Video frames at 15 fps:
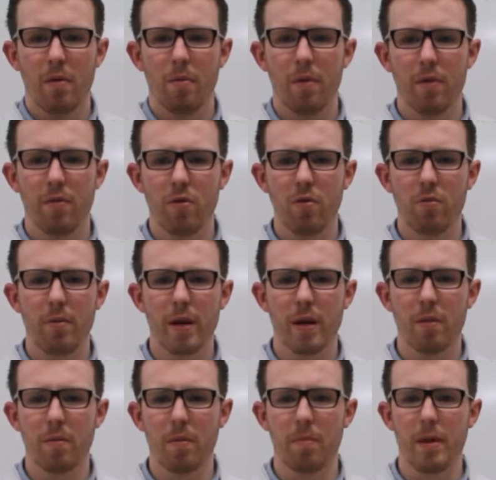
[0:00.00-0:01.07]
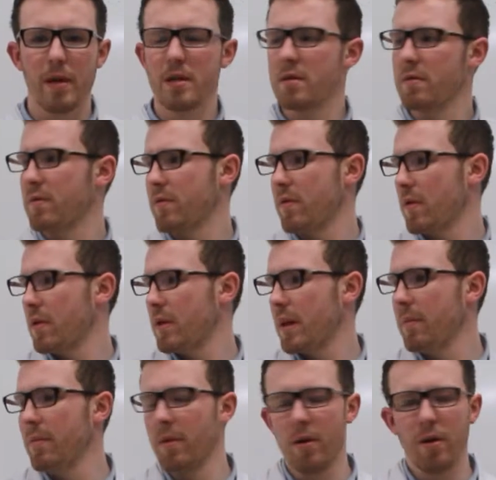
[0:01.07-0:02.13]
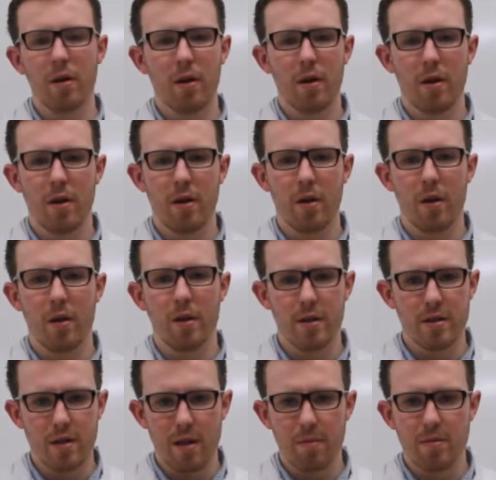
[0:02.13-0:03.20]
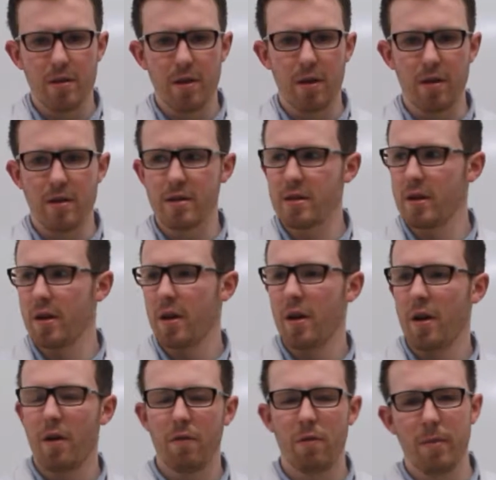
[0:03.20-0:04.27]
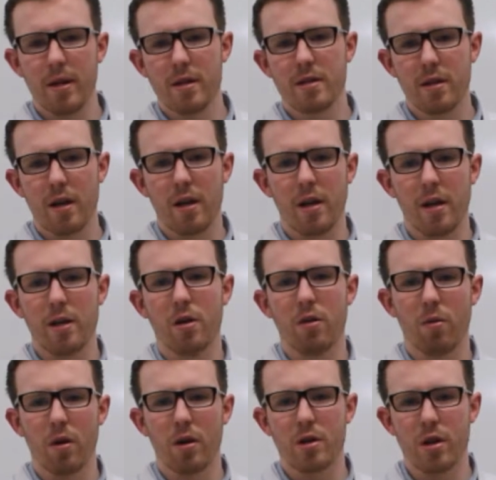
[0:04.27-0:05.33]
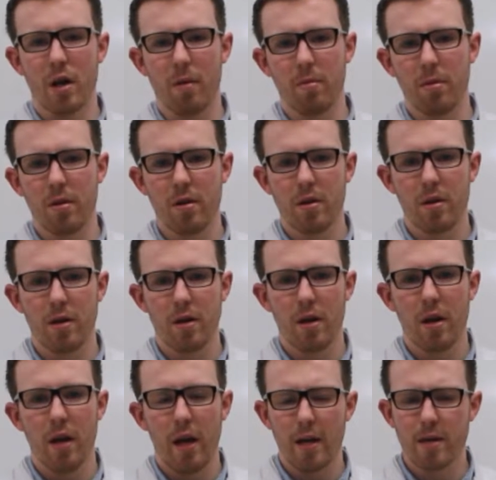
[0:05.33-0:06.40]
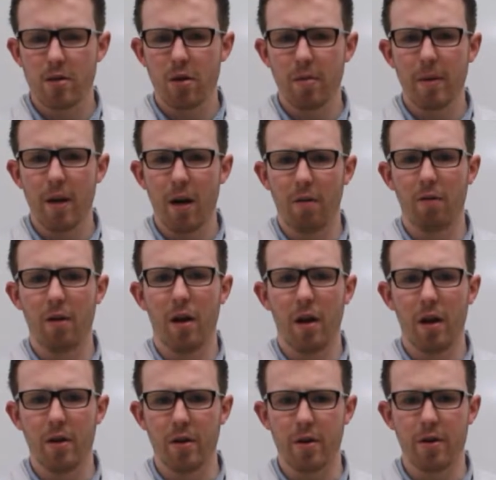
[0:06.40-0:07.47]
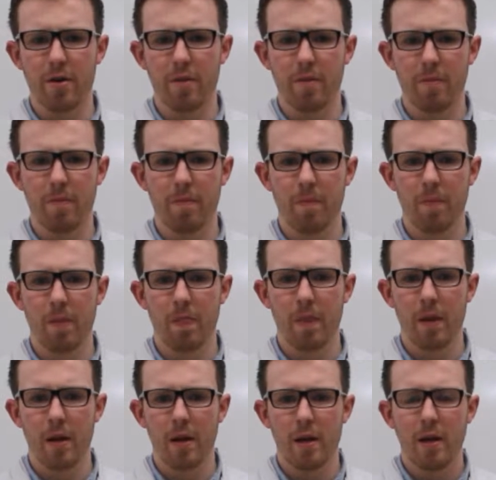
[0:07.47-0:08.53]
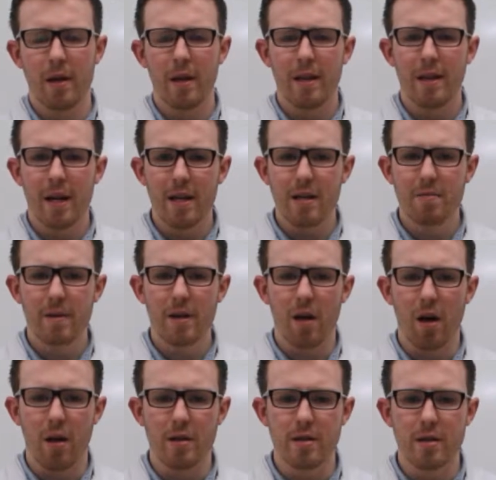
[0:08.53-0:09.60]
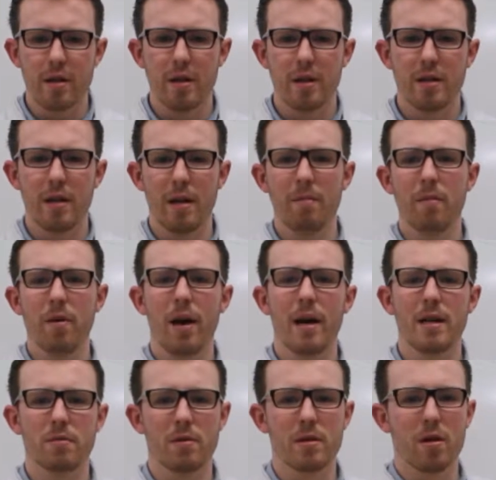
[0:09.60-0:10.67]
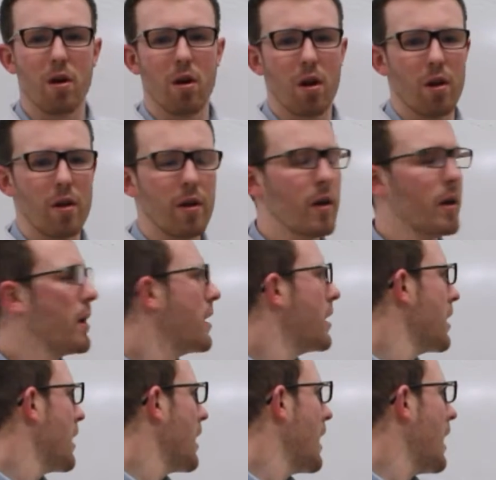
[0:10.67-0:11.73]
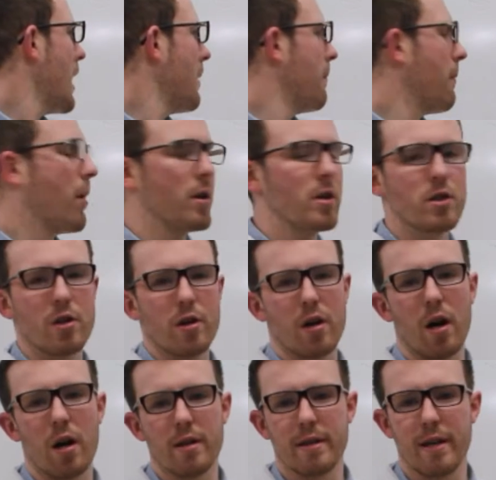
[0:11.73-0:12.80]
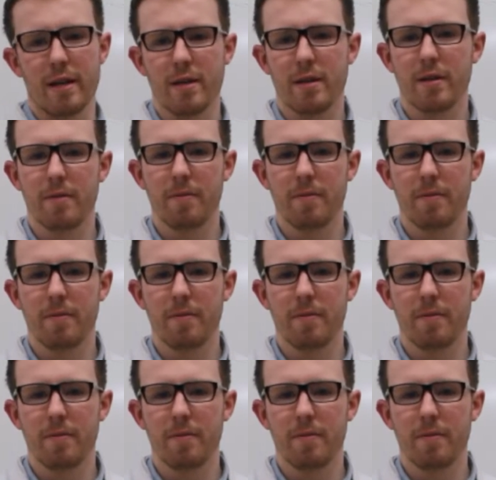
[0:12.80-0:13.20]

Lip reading: But if you pick up a piece of timber the same size from inside in your workshop, it's going to be an awful lot lighter. That is because timber has what's called a moisture content.